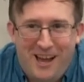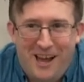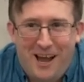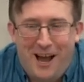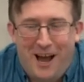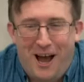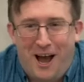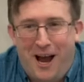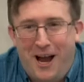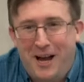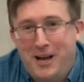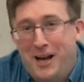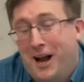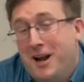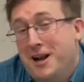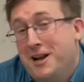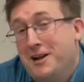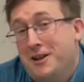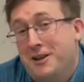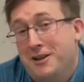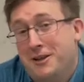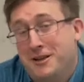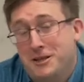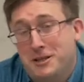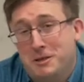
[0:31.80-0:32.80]
I got into
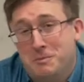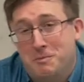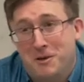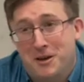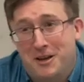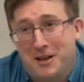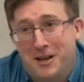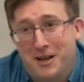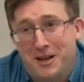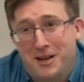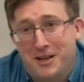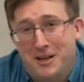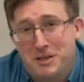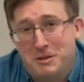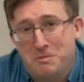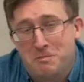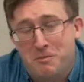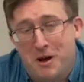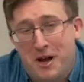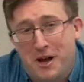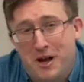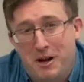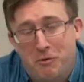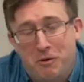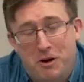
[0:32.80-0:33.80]
this because
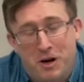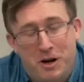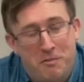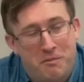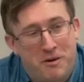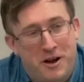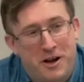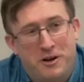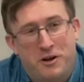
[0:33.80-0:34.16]
one of my